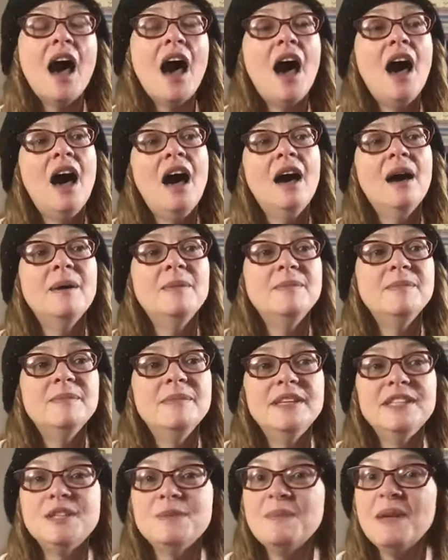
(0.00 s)
Um,
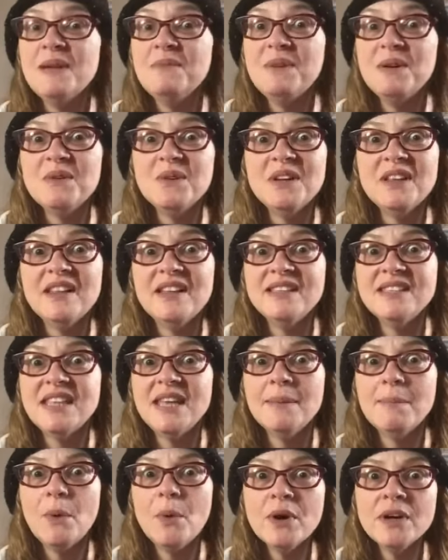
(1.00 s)
it's made me realize
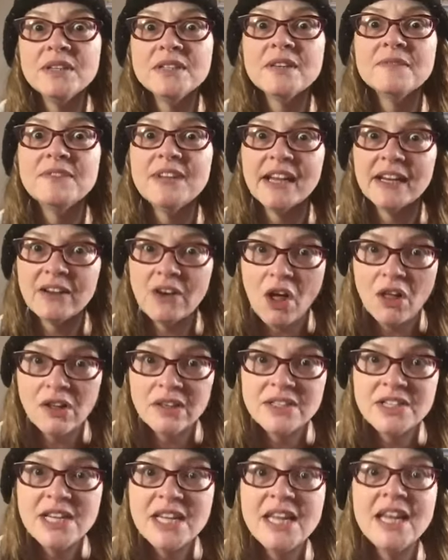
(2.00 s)
the importance of
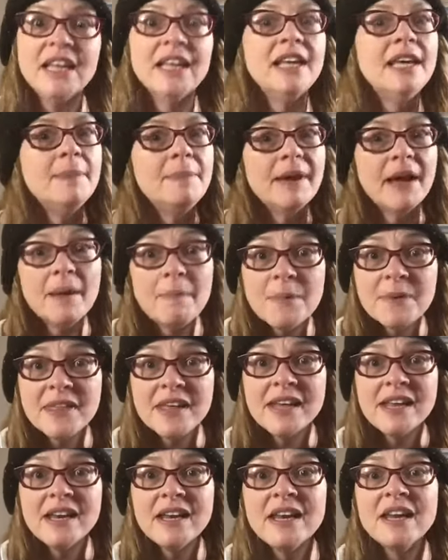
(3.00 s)
technology and keeping up with
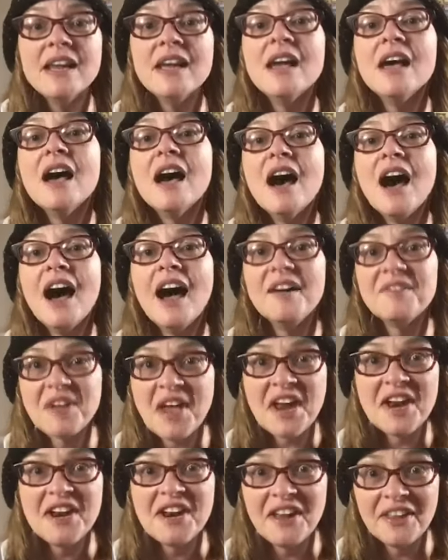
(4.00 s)
it. I've
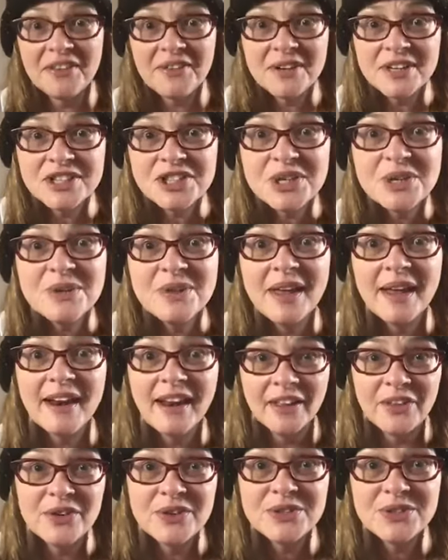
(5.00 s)
got another issue that
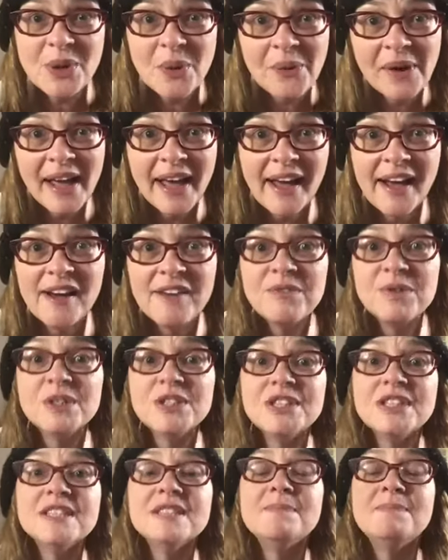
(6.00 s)
others don't have,
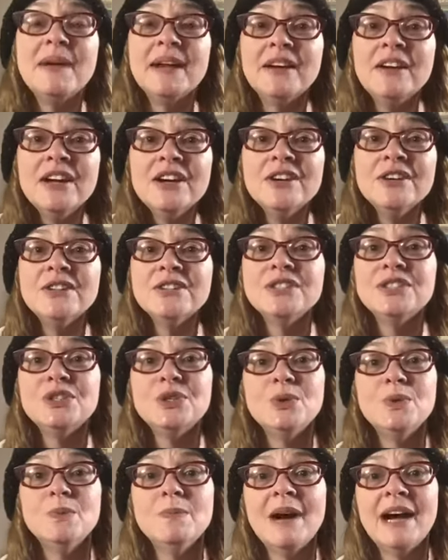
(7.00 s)
which is barriers
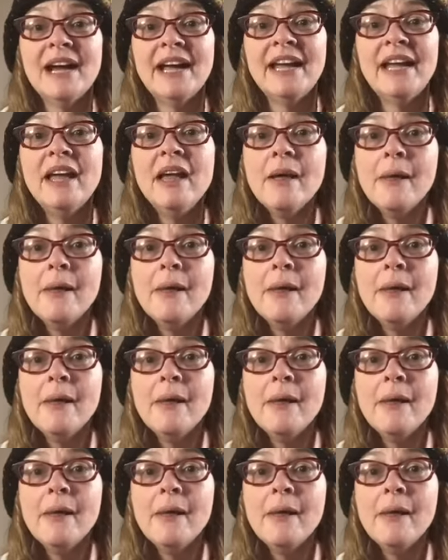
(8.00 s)
to my